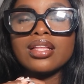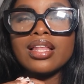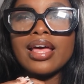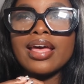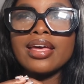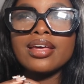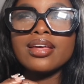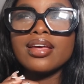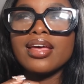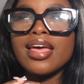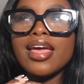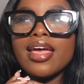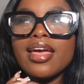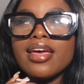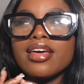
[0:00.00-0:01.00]
Like,
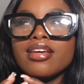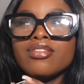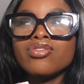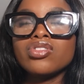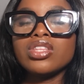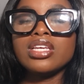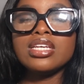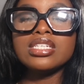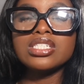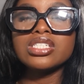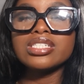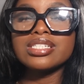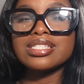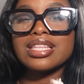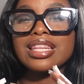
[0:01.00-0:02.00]
if these
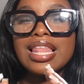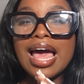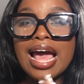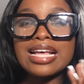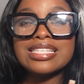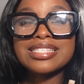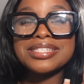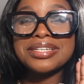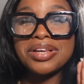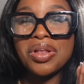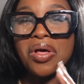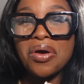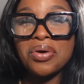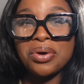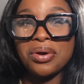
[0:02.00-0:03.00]
just lasted
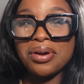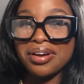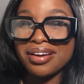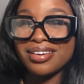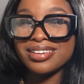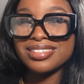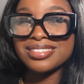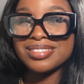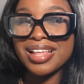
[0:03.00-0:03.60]
longer,